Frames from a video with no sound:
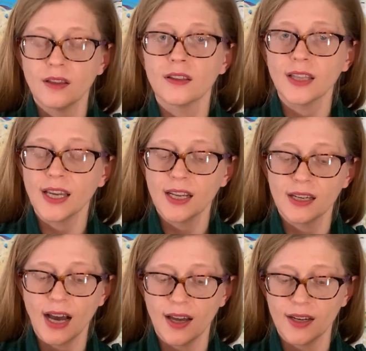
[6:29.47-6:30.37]
The lady
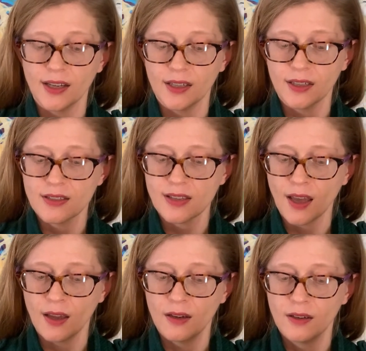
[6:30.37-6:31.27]
nodded and
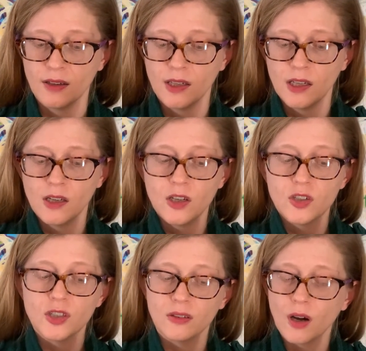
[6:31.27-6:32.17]
said,
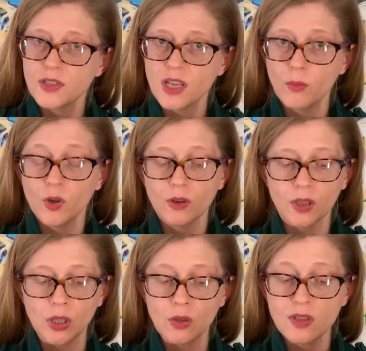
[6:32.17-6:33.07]
"Do you know someone who
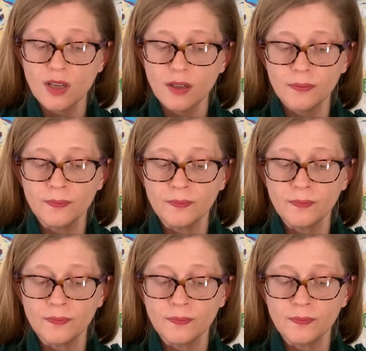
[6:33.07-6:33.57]
could use it?"